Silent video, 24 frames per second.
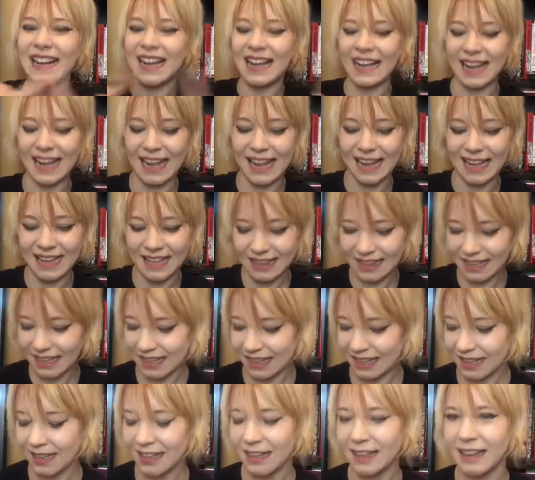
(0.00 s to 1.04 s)
and
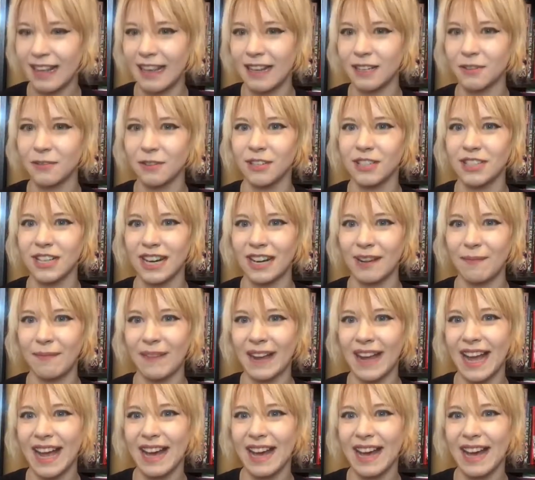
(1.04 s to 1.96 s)
thanks for checking me